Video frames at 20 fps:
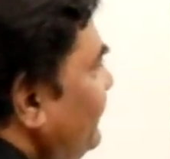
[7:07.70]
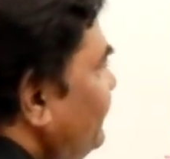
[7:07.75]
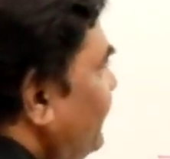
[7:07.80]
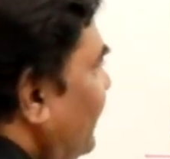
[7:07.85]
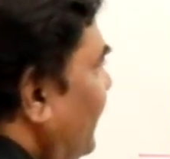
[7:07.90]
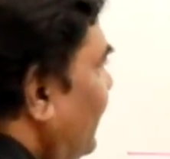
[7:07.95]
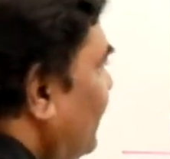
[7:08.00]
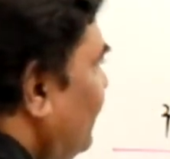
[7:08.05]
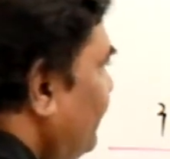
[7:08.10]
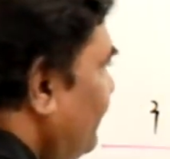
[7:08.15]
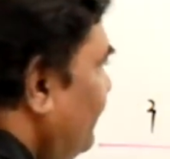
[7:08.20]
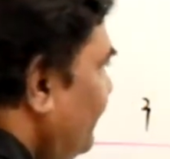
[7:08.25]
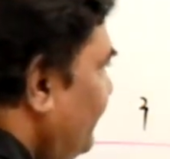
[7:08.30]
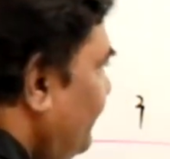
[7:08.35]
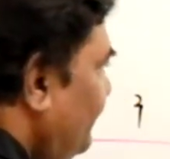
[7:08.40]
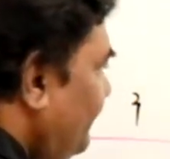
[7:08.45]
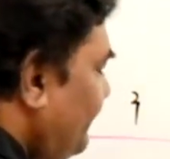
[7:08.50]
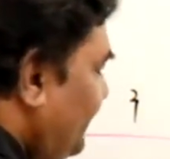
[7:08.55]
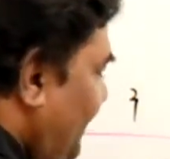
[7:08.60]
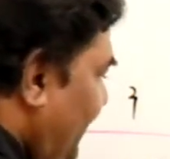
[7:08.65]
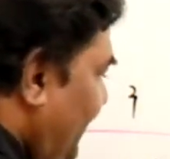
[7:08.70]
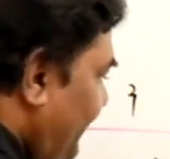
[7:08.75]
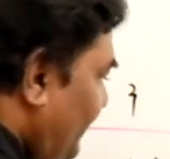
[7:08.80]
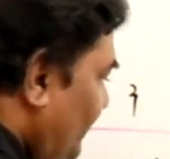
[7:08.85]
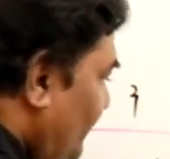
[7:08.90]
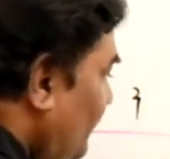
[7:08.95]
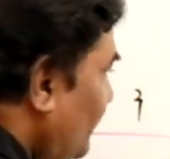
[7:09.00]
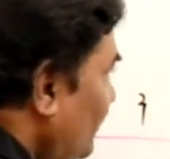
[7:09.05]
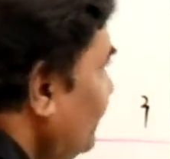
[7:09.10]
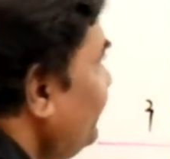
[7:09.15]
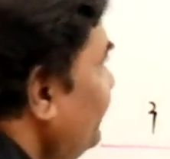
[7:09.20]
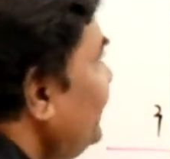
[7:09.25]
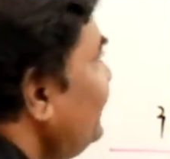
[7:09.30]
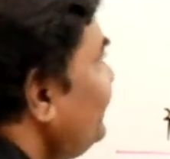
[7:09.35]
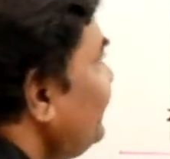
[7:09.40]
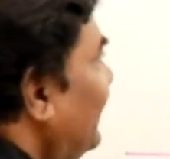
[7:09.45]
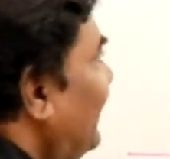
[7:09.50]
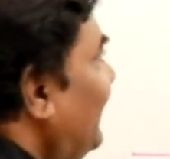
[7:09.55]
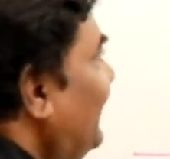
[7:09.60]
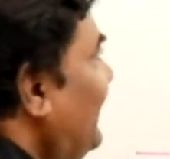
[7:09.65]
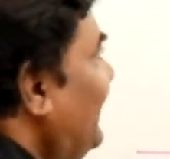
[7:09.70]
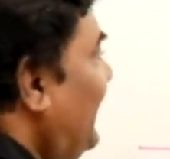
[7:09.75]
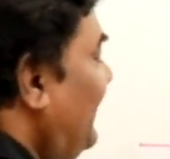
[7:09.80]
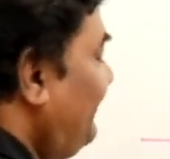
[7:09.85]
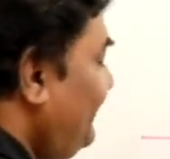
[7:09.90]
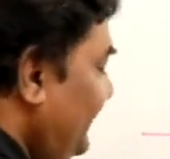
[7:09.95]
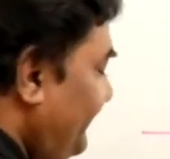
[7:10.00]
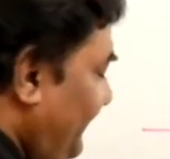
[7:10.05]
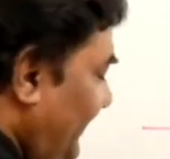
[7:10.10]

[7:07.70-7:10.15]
things are my own, means I have